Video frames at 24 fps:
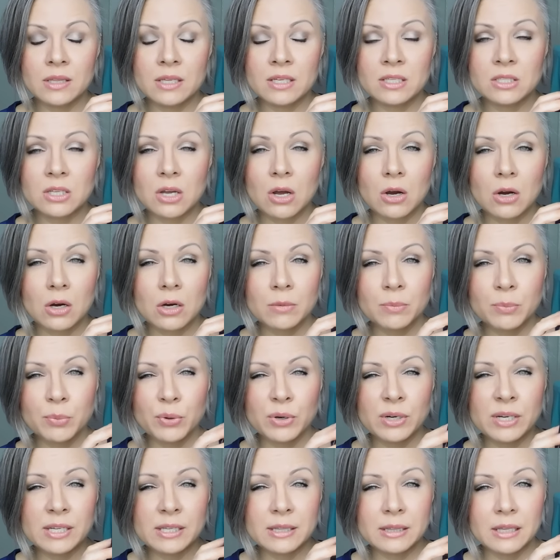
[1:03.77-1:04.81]
These are
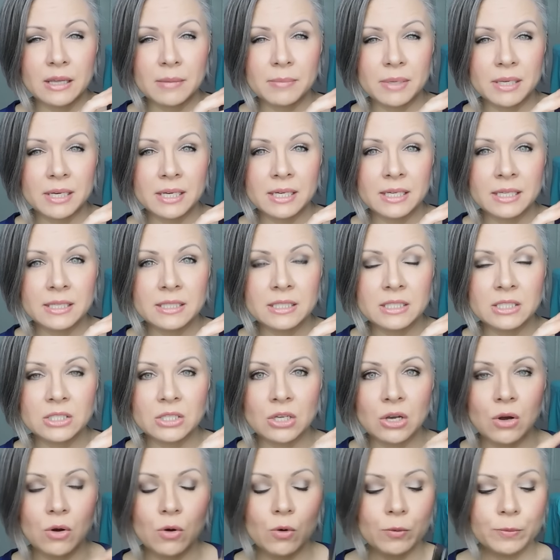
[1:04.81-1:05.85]
pretty limited,
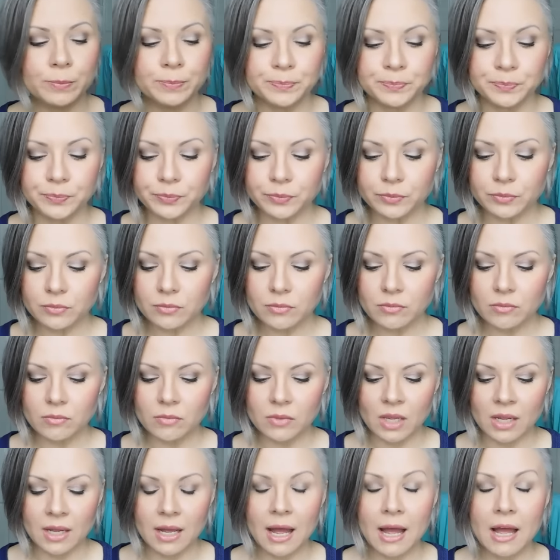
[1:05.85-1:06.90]
so
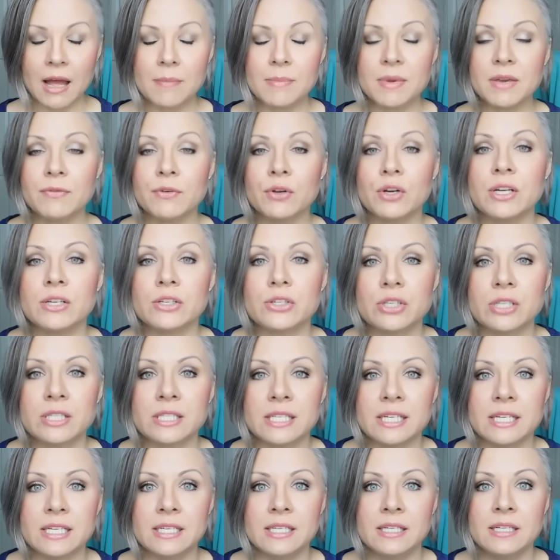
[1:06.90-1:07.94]
um, if you're
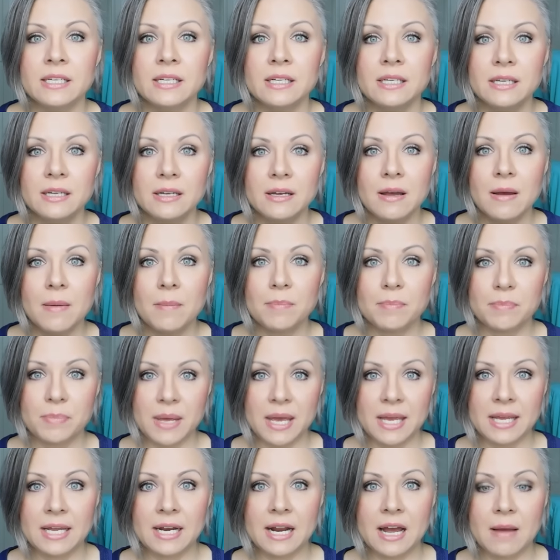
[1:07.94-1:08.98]
interested,
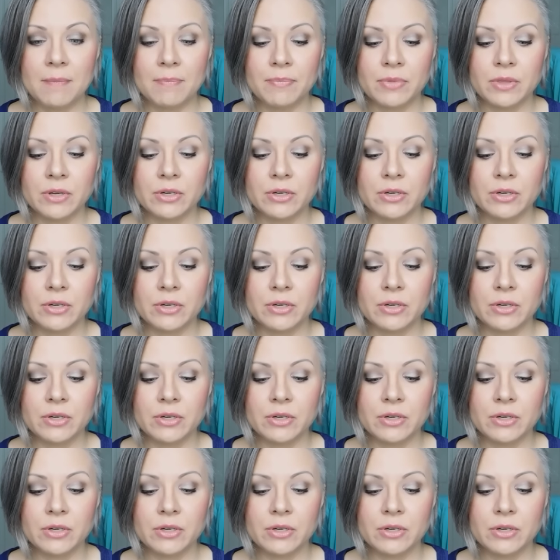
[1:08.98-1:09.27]
pick it up.